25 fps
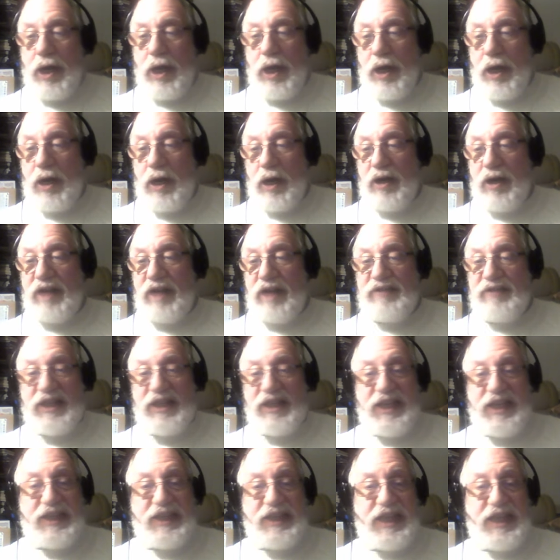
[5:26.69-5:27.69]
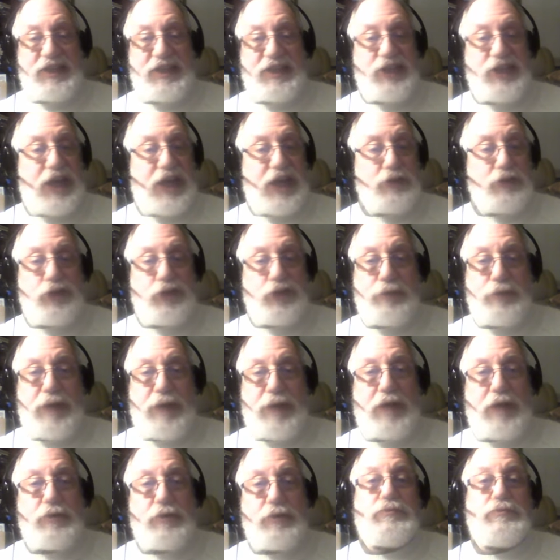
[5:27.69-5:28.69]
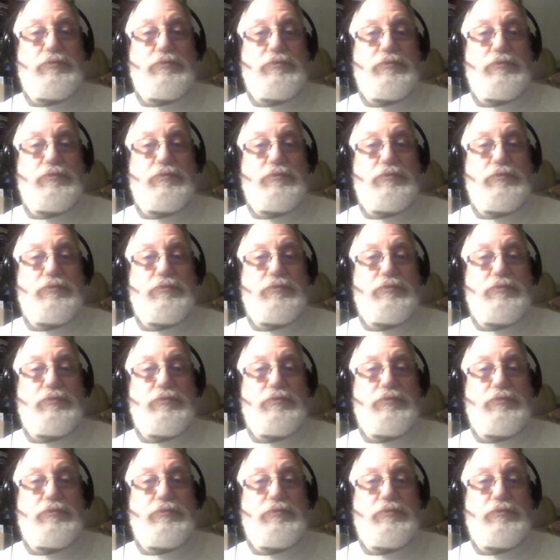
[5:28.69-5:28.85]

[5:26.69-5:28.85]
I've got to get that down to about